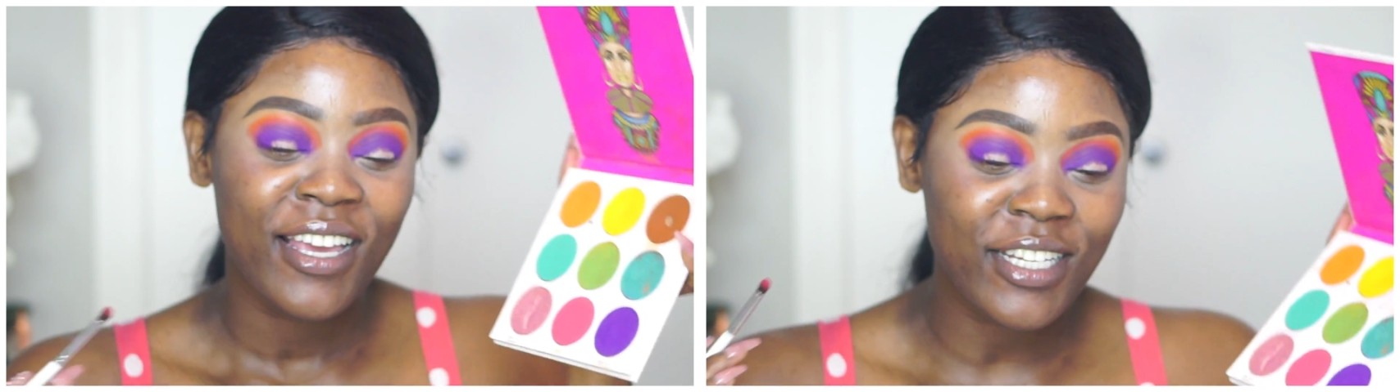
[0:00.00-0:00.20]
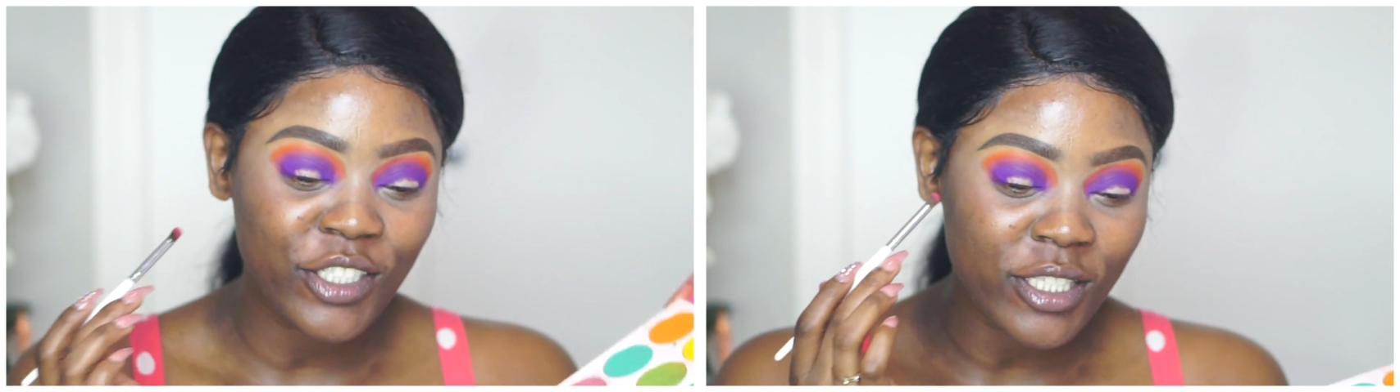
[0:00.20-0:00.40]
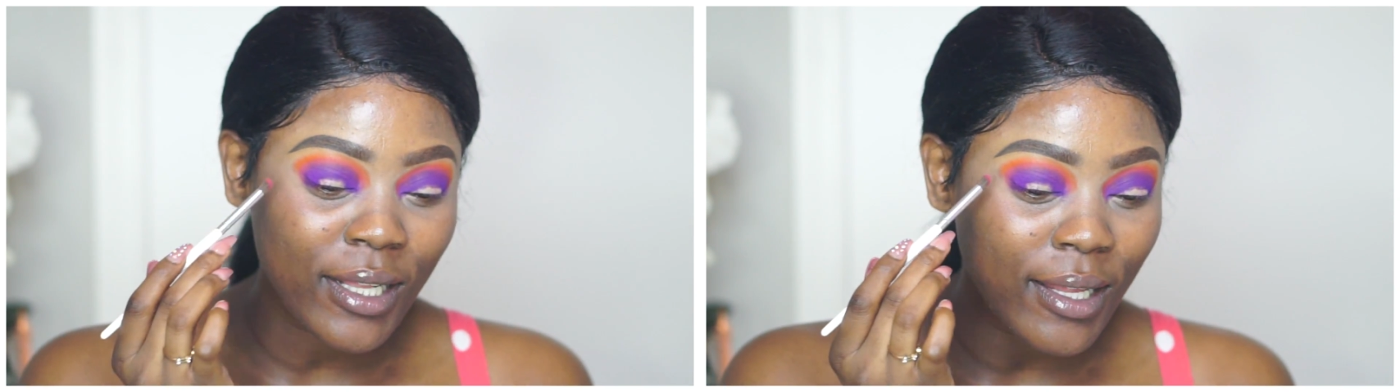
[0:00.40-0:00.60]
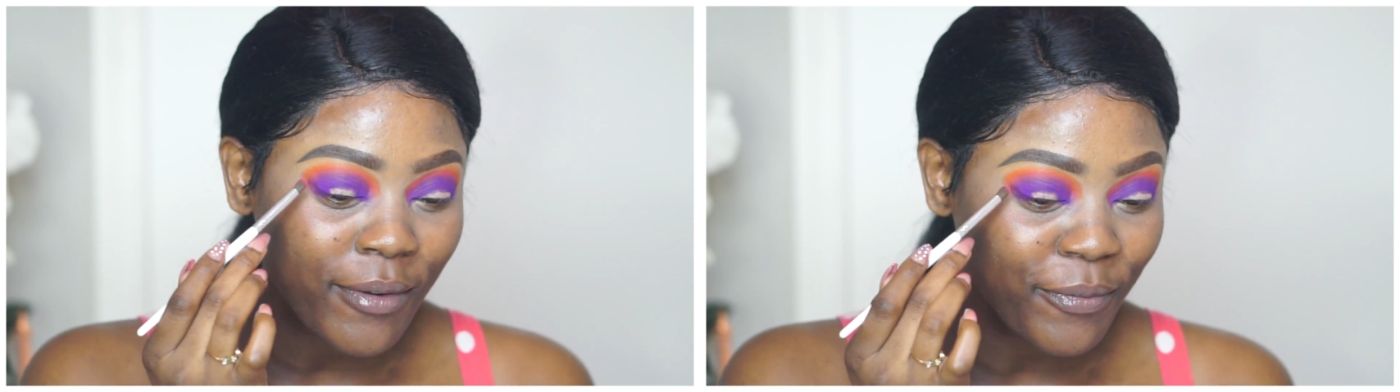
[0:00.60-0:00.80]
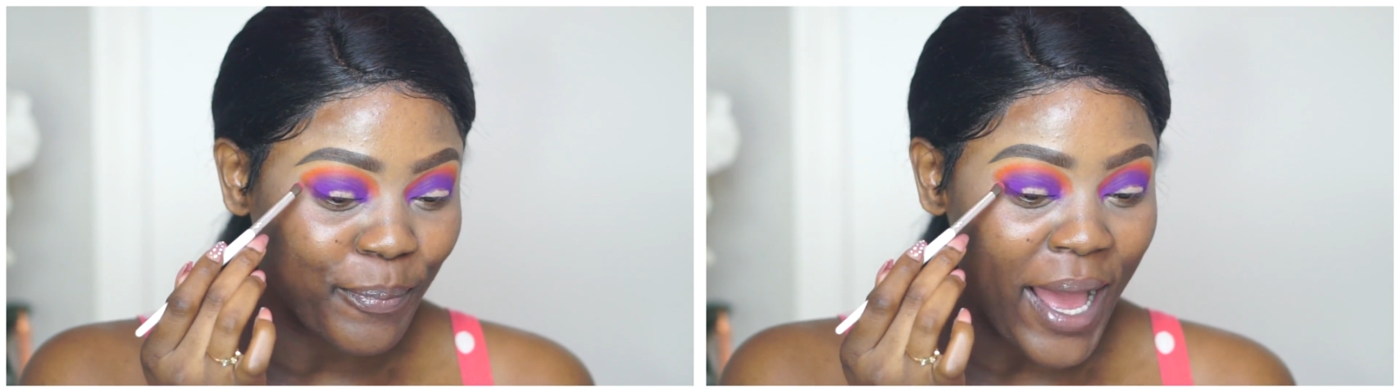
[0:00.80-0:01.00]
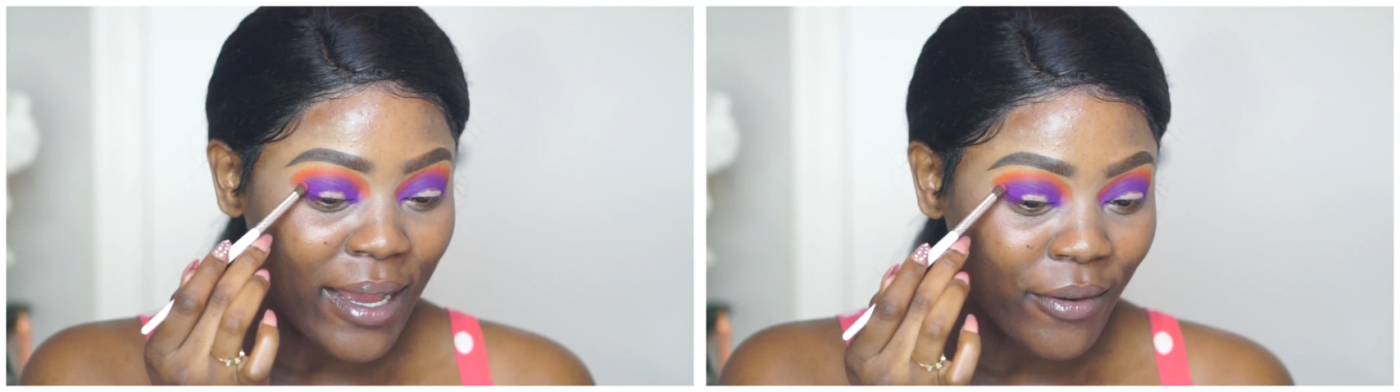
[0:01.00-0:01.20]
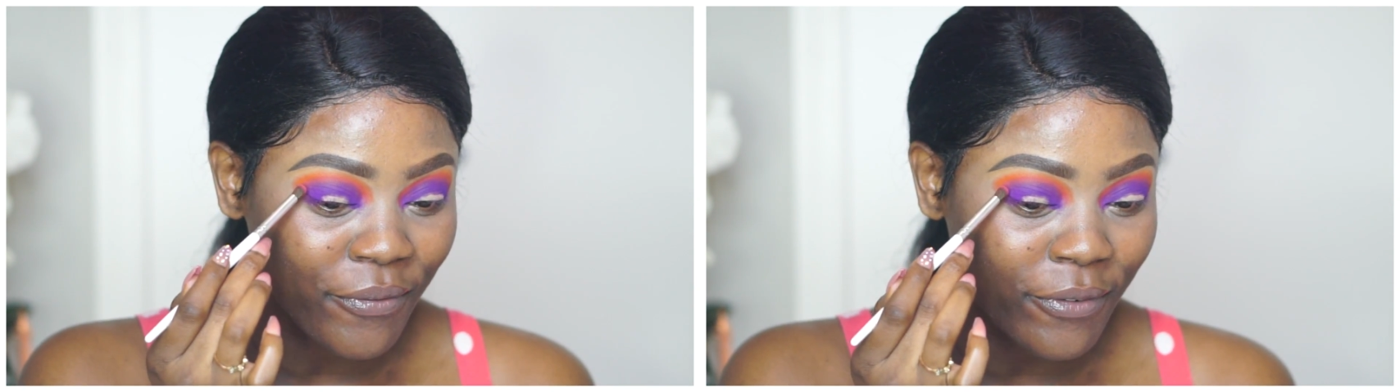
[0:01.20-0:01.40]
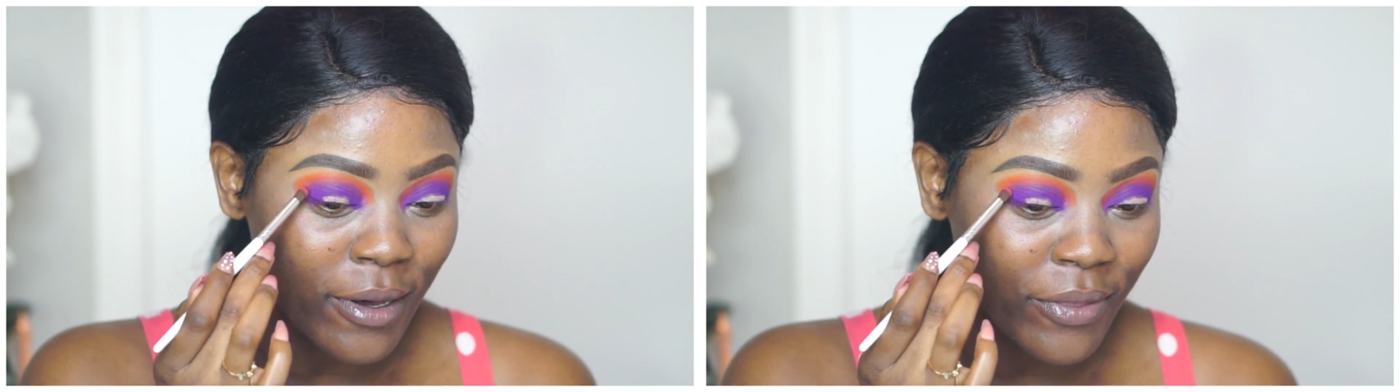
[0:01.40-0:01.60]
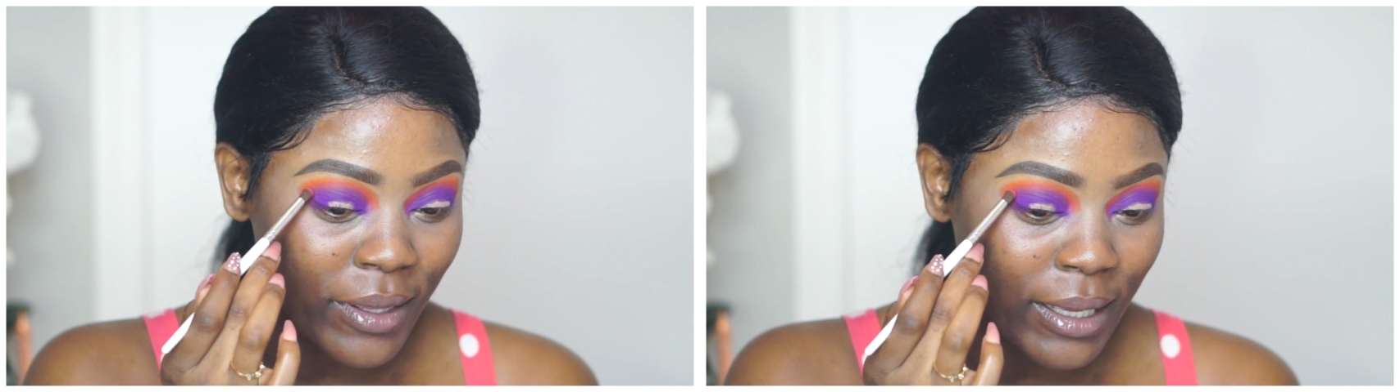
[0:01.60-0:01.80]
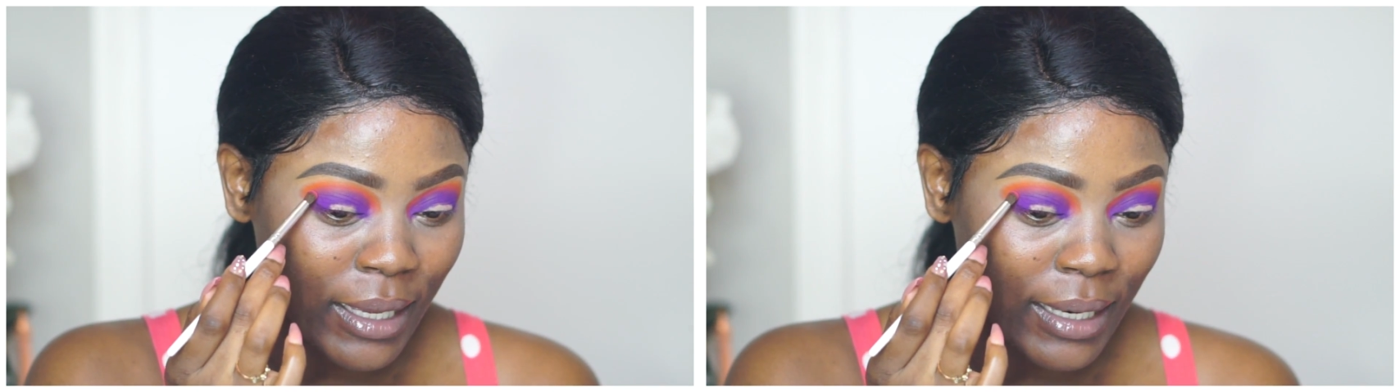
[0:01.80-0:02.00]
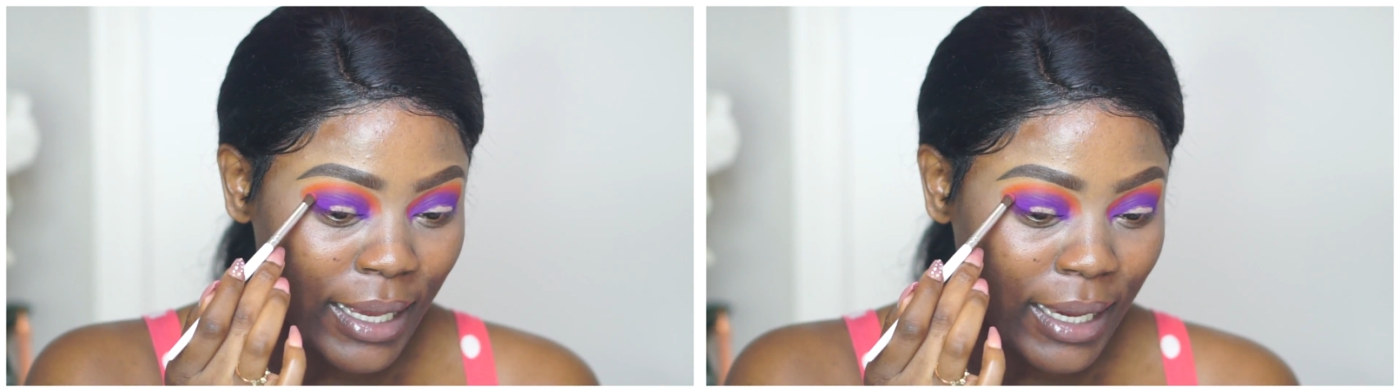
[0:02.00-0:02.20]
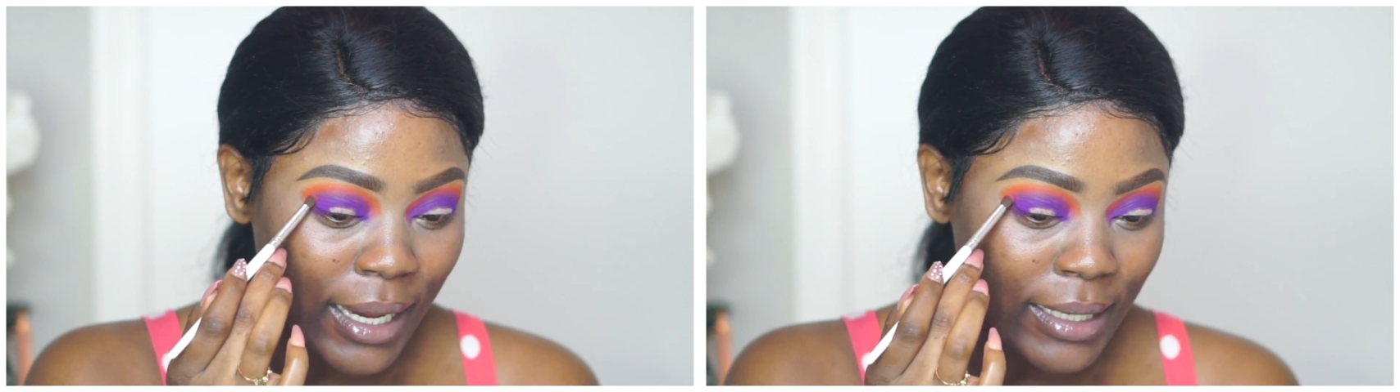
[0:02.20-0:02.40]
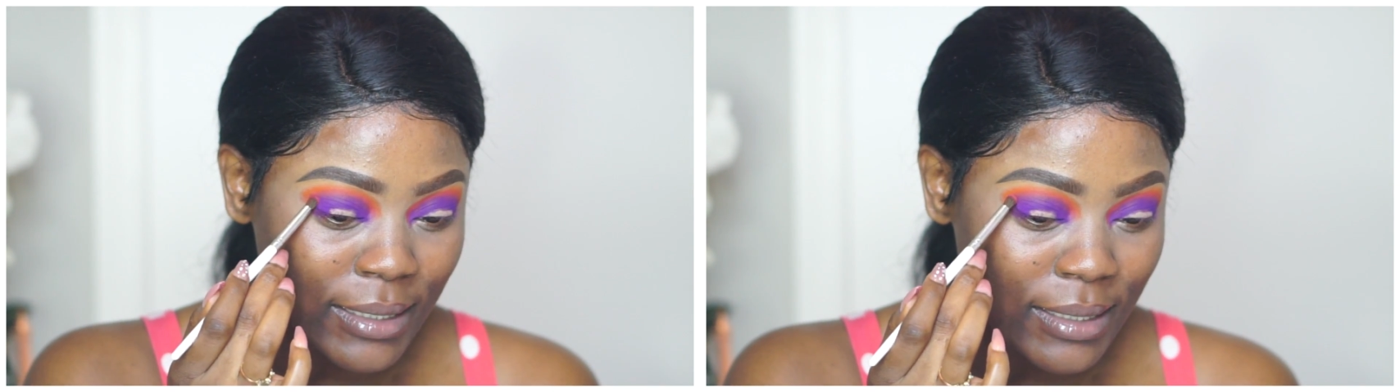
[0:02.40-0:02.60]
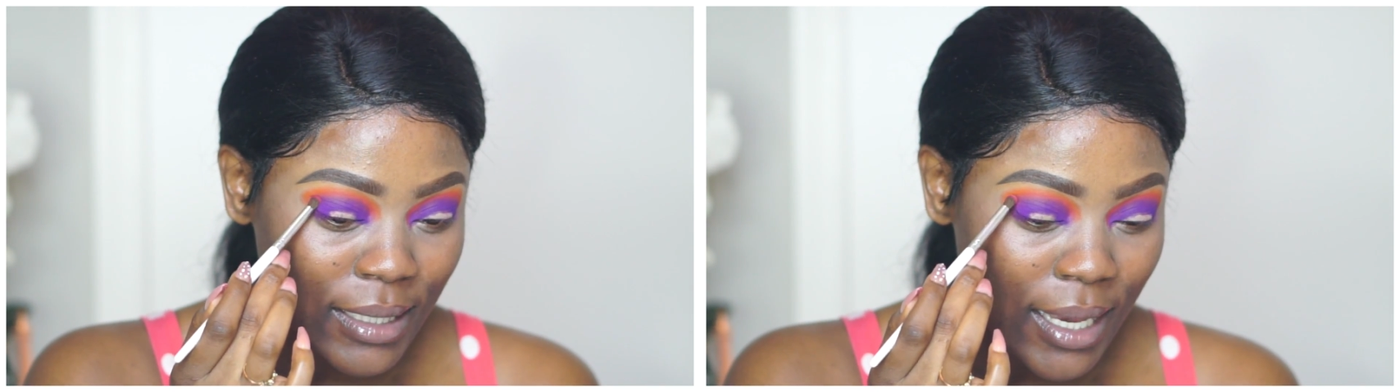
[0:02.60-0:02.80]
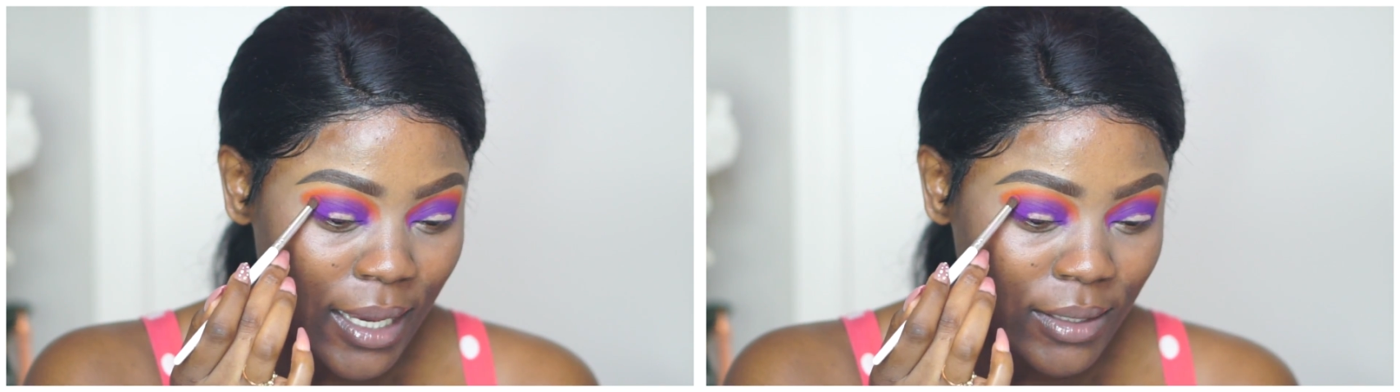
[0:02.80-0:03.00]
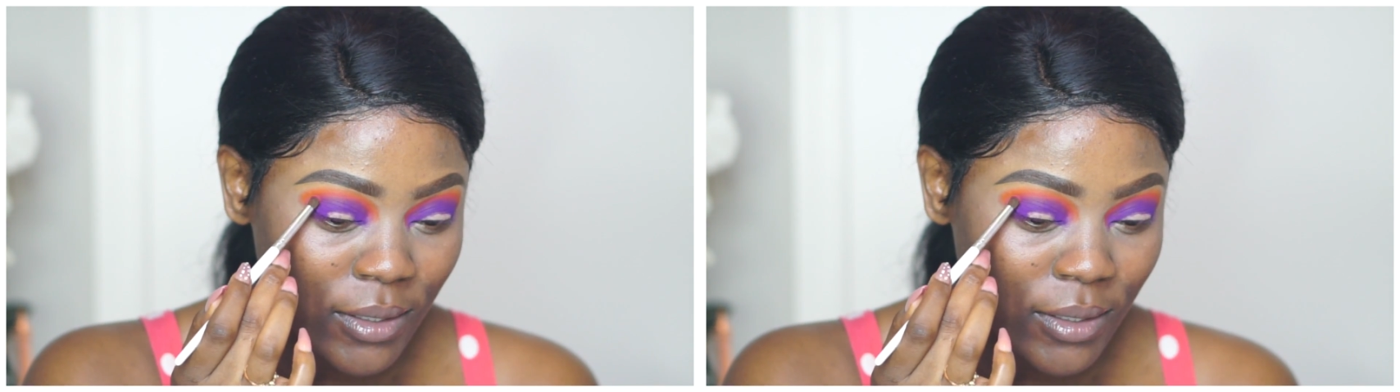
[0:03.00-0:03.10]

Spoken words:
There's just a lot of back and forth again, like I said,